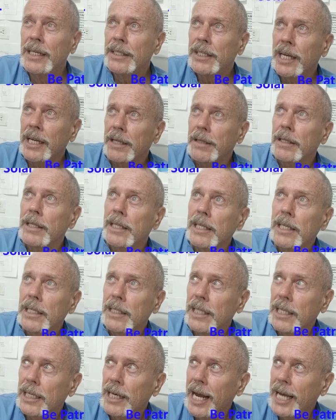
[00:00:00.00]
the
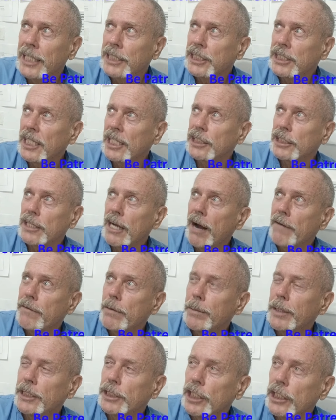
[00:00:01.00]
United States
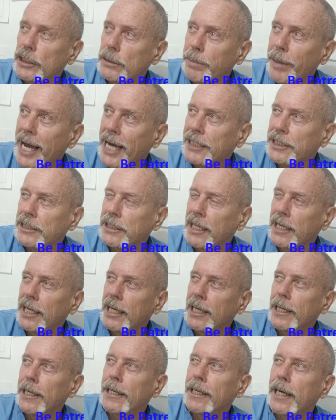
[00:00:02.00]
government just passed
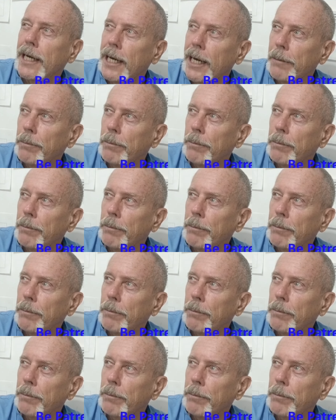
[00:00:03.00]
a